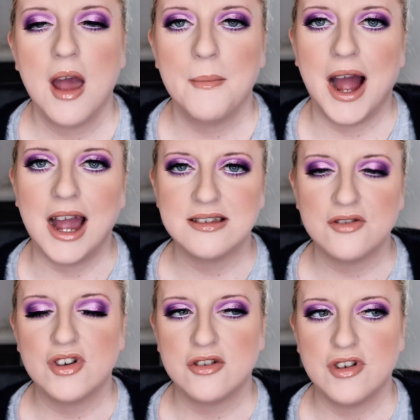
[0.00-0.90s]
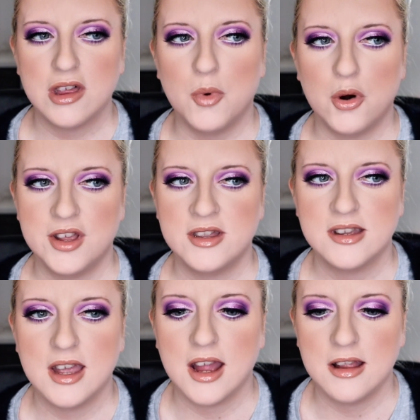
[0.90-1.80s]
My eyes are really watering
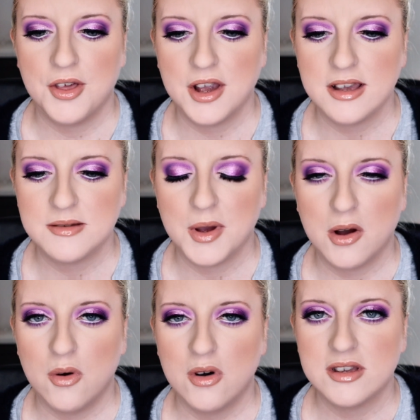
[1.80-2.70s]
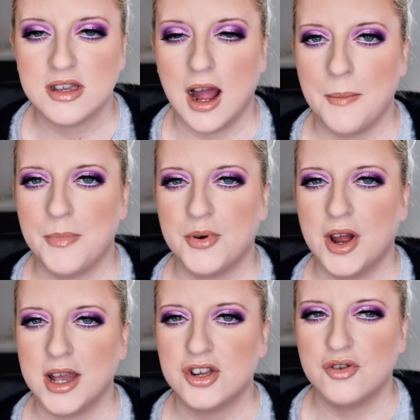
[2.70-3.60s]
today, and I think it's because I'm
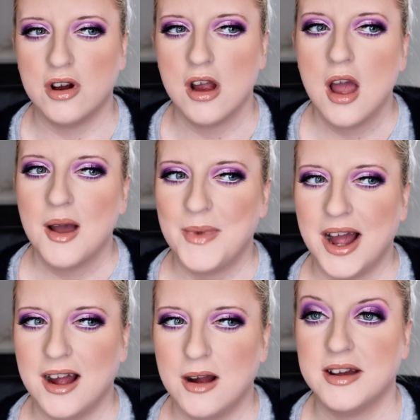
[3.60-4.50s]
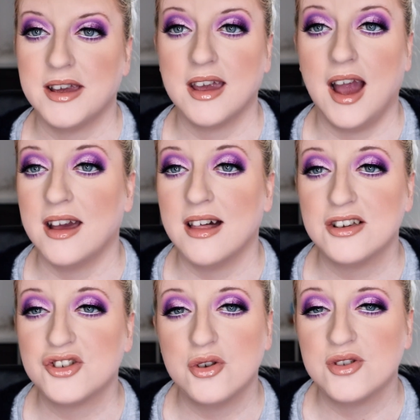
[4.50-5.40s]
pretty sure my eyelash
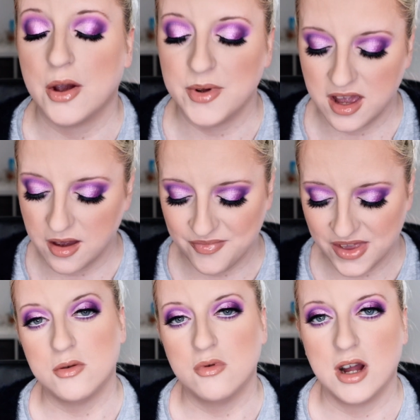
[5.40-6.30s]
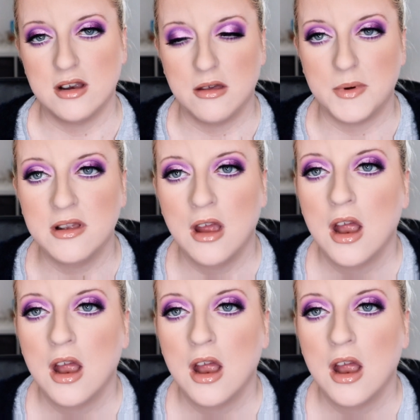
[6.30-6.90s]
glue is out of date, so I'm going to get another one,